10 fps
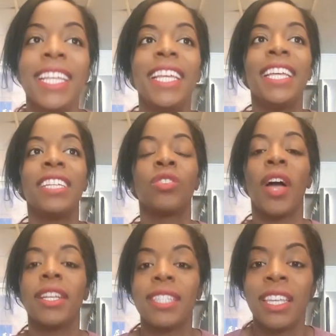
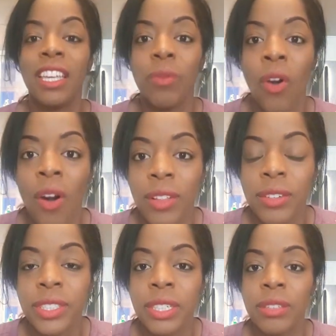trying to keep all
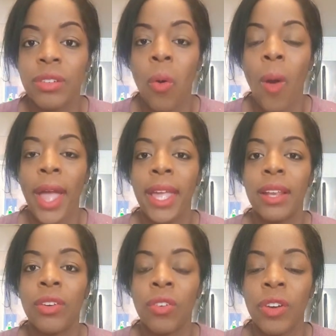those children quiet
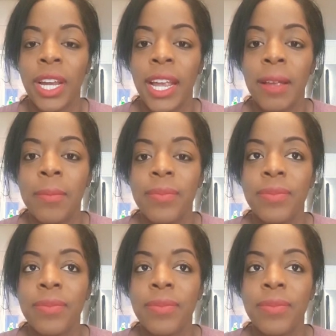during